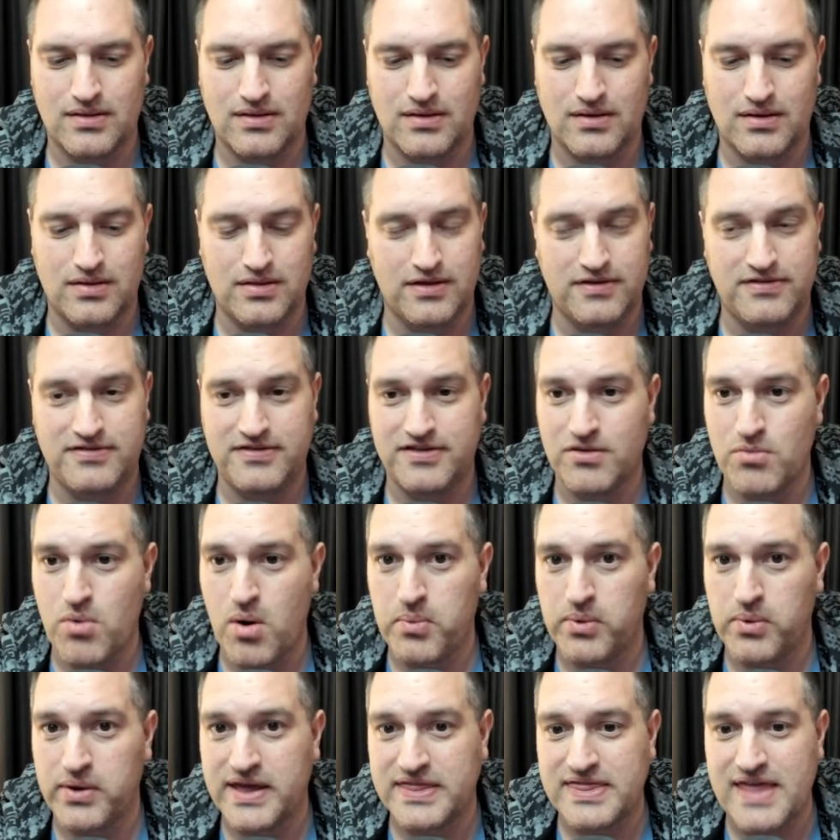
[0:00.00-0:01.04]
This is the
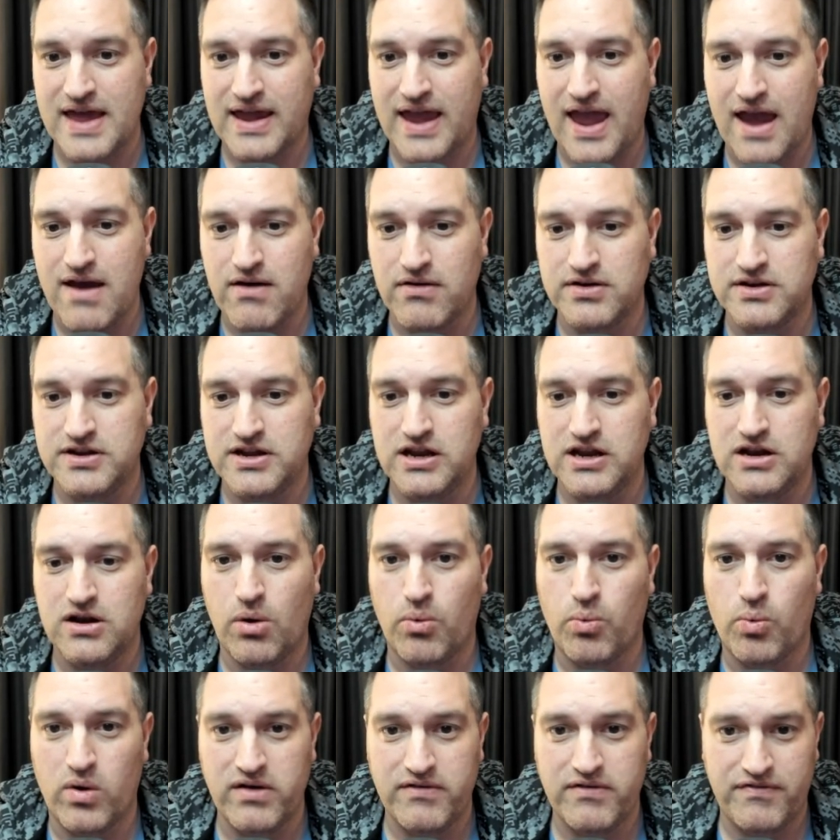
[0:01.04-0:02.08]
one where we get that guaranteed
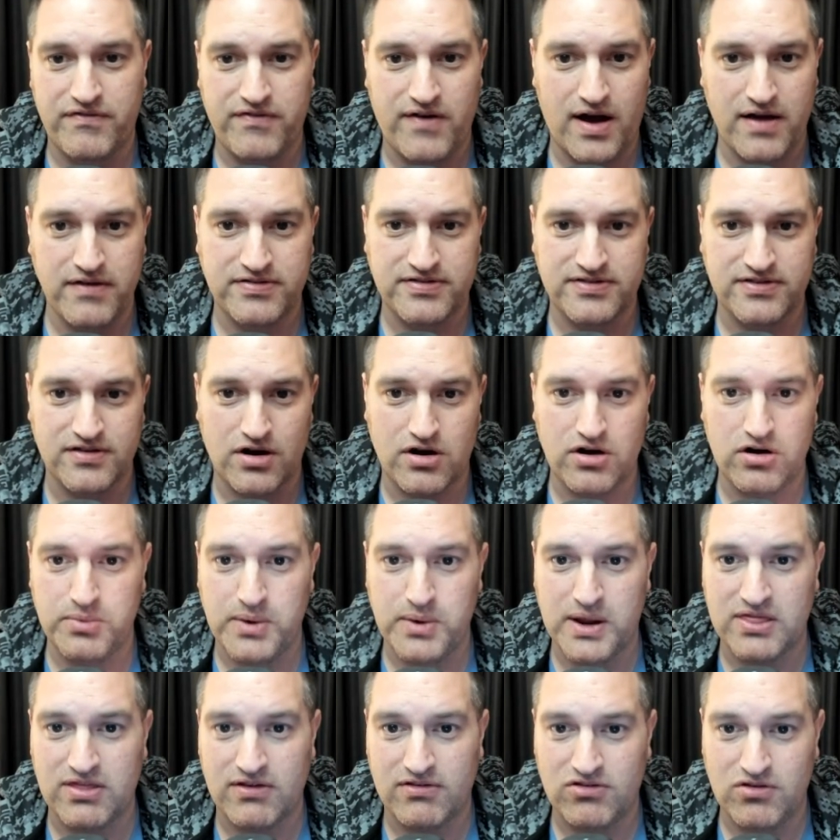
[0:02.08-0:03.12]
1 5-star. Do
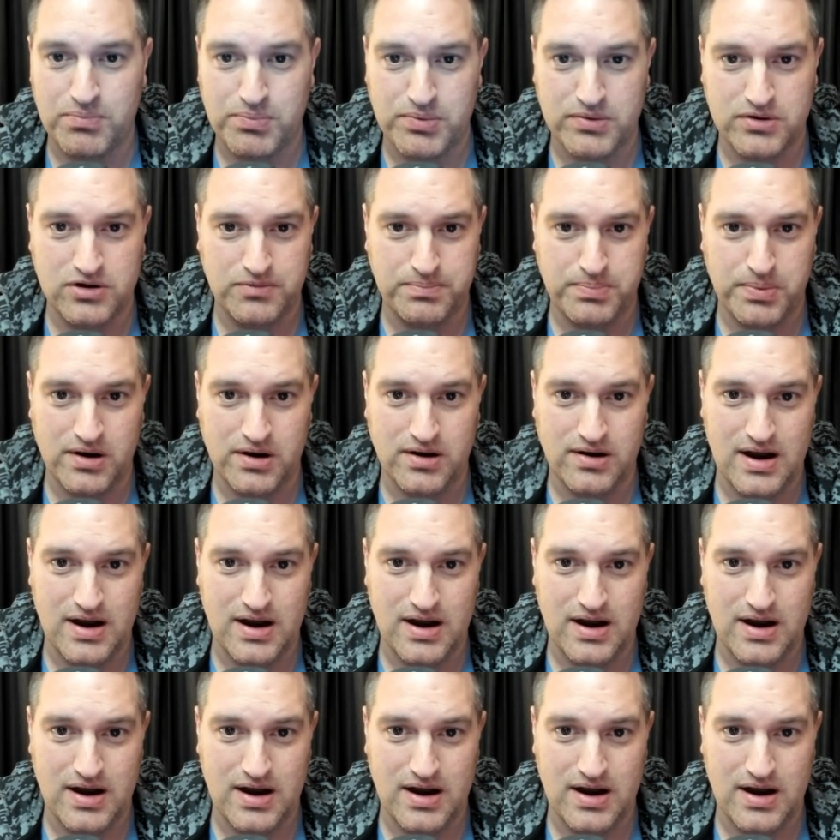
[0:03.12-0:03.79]
we get the super duper?